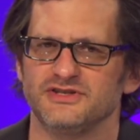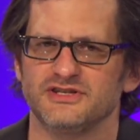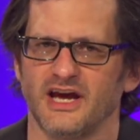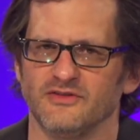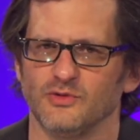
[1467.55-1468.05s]
she's
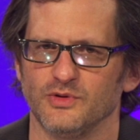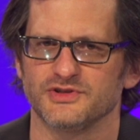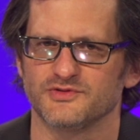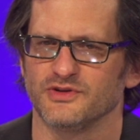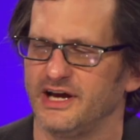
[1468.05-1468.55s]
kind of a
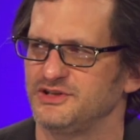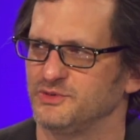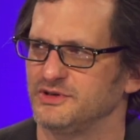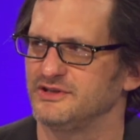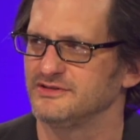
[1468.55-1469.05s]
wuss for not
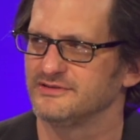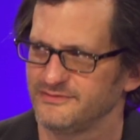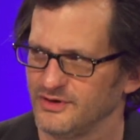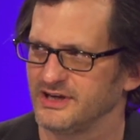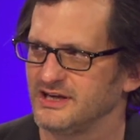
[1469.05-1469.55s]
doing it
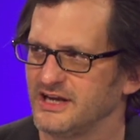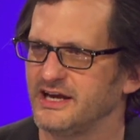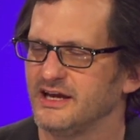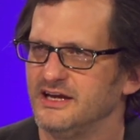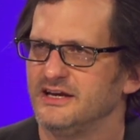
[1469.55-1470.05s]
fully. Yeah.
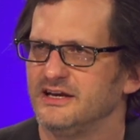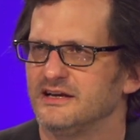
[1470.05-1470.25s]
Like, yeah.